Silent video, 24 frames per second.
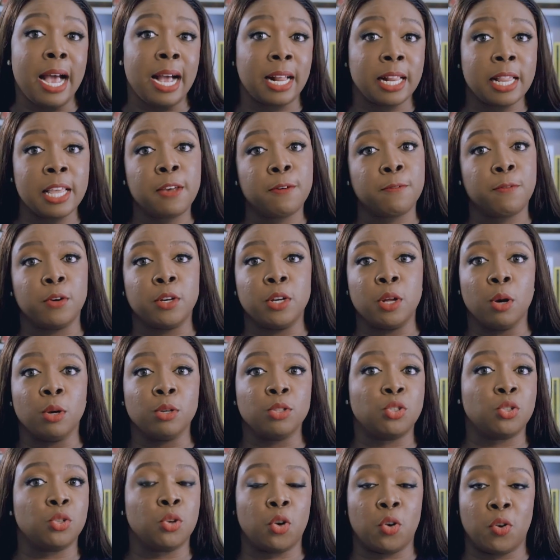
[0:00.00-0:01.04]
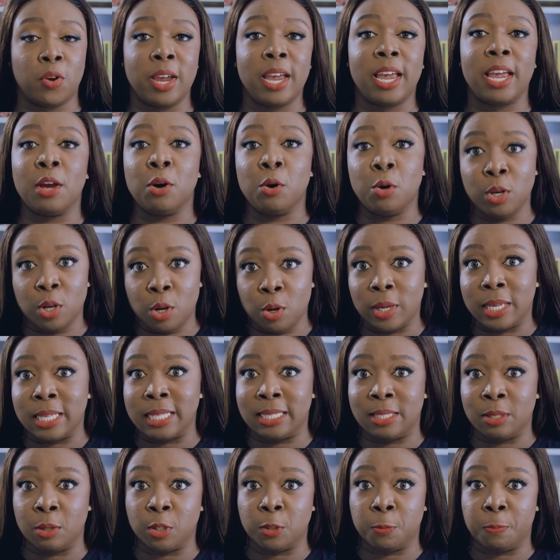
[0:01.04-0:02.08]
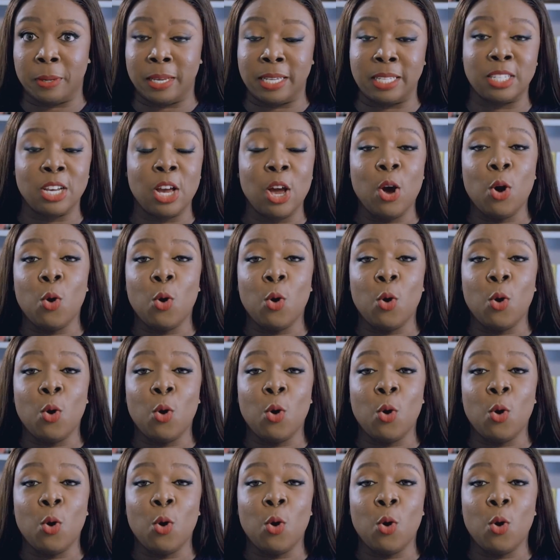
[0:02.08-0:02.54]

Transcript: ClickFunnels to create a good looking sales page